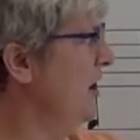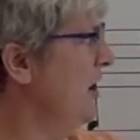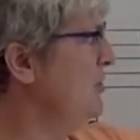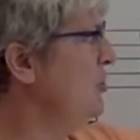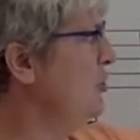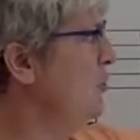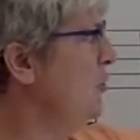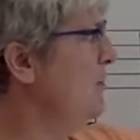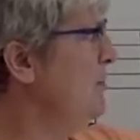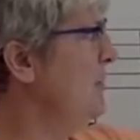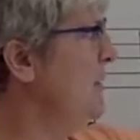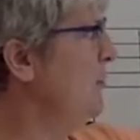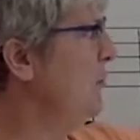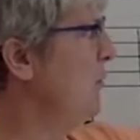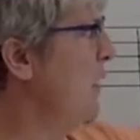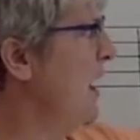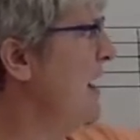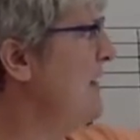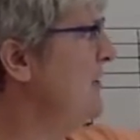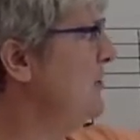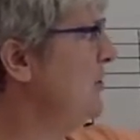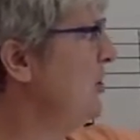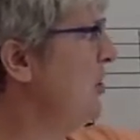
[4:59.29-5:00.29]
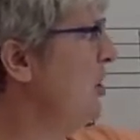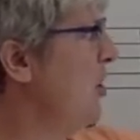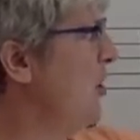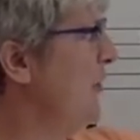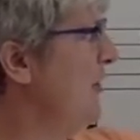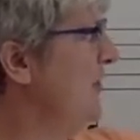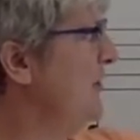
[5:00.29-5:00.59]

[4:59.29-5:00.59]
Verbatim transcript: You would be right to call